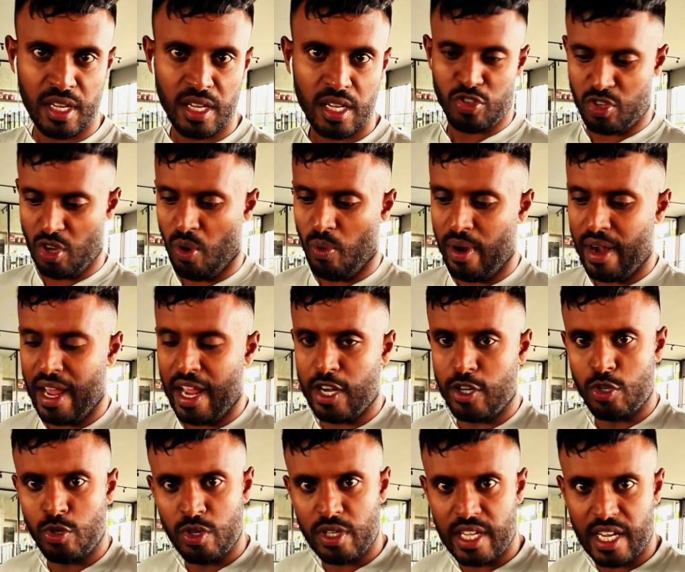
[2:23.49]
So when I
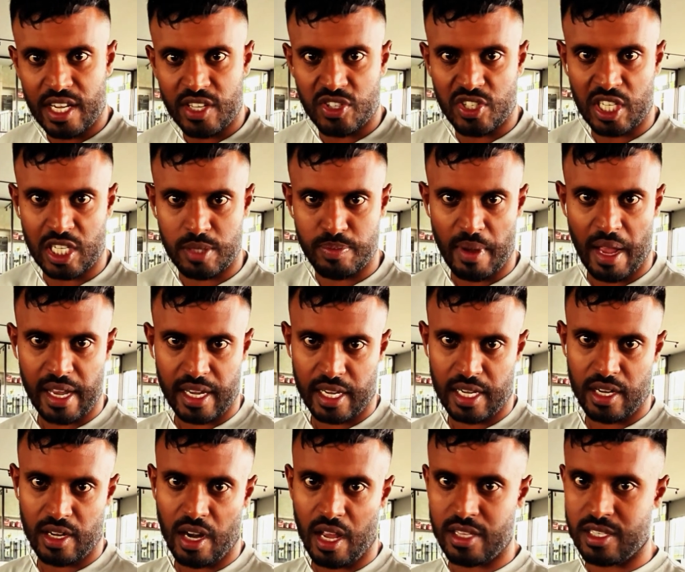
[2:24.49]
do get a six pack
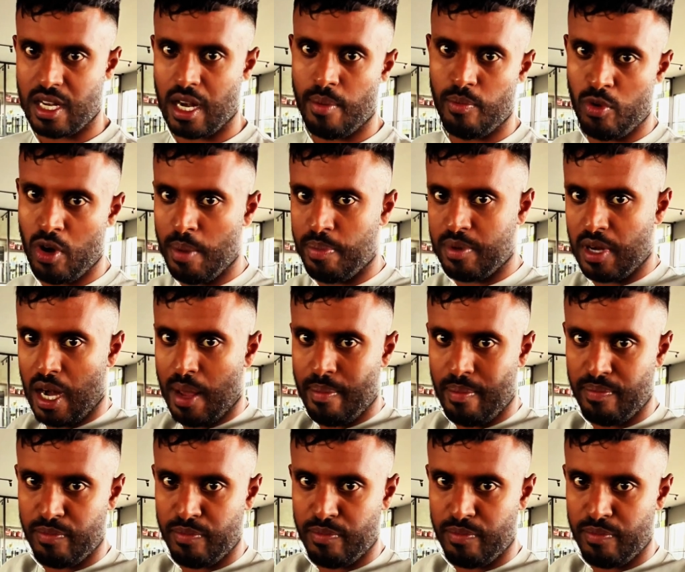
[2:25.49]
and I'm working